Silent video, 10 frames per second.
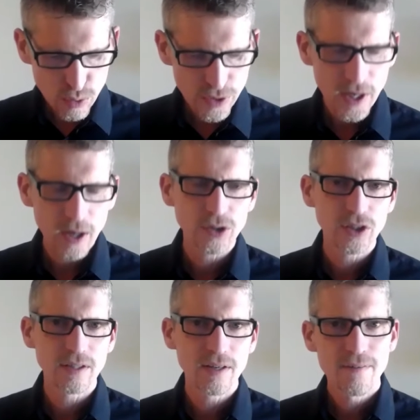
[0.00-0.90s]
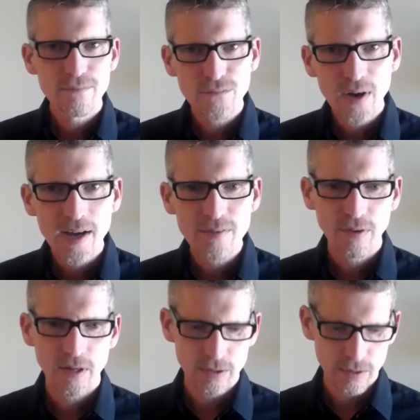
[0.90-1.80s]

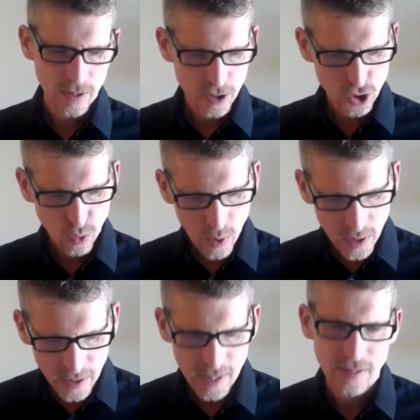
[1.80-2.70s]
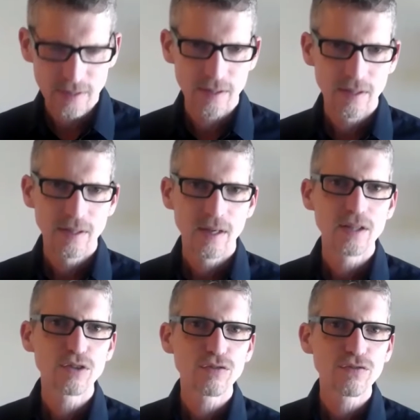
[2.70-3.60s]
2,528,
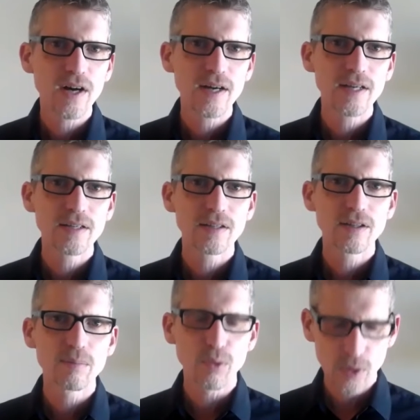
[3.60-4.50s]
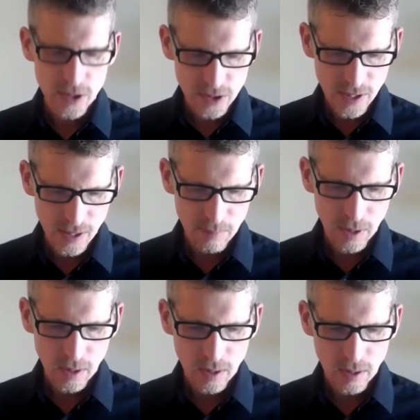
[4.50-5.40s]
and you'll find the boy's
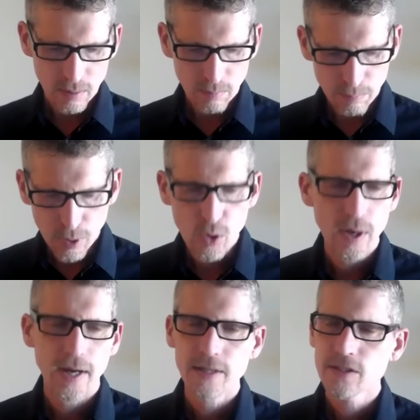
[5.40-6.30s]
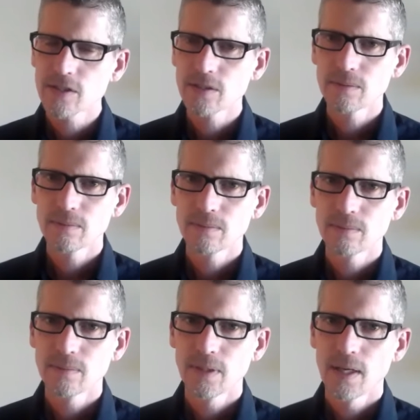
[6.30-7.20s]
name, Boaz.
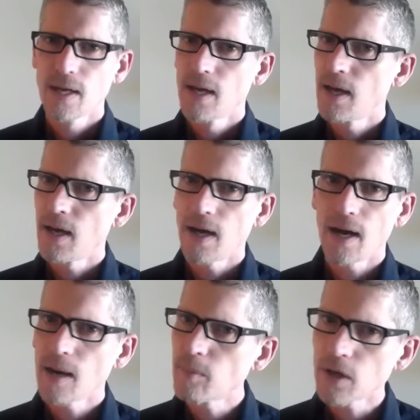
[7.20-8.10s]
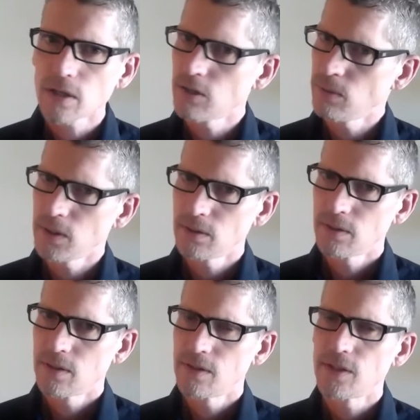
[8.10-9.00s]
I'm arguing
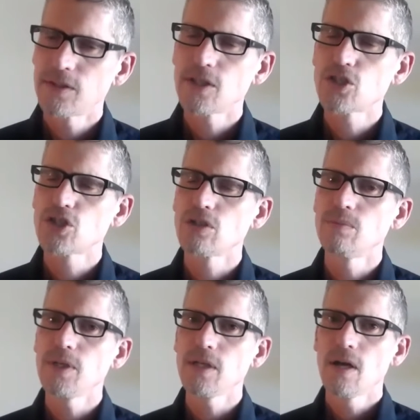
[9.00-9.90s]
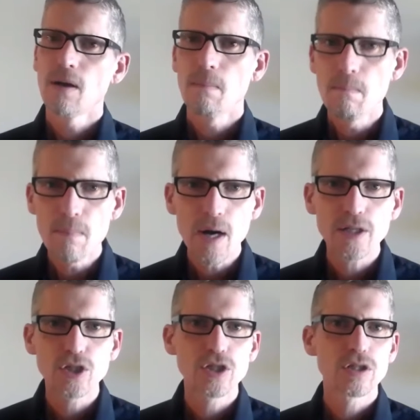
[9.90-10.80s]
that this should be
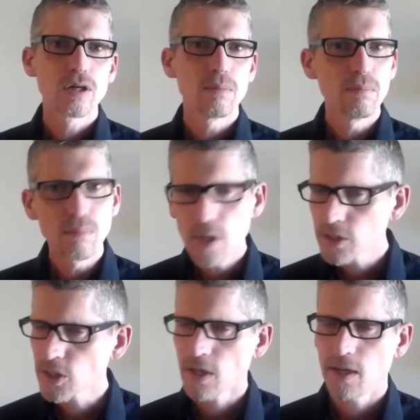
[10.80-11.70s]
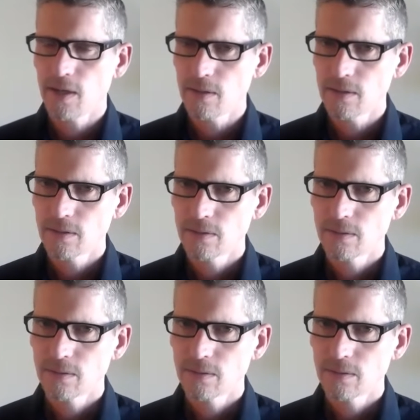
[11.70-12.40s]
much, much higher.